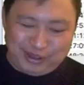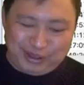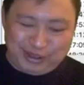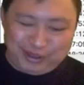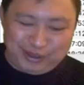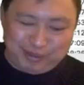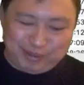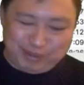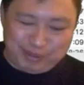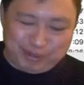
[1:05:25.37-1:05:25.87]

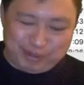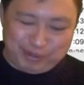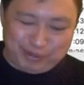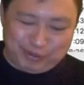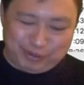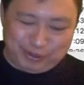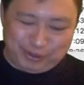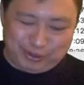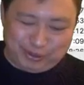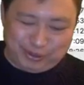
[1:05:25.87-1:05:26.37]
people for
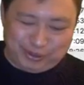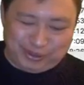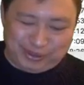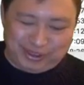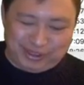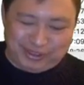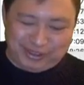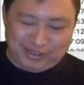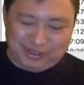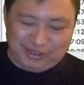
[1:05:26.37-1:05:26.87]
you.
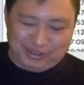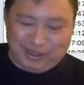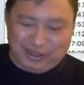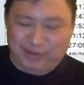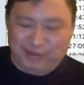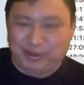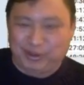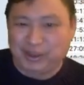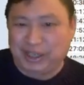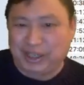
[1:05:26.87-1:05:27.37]
Yeah, still live.
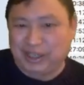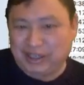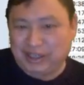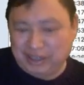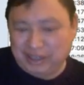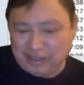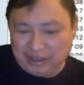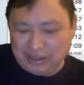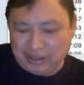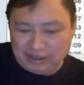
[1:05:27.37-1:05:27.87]
Okay.
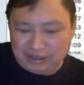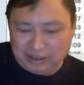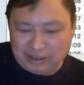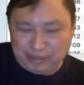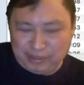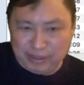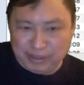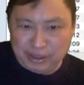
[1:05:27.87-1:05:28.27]
Let me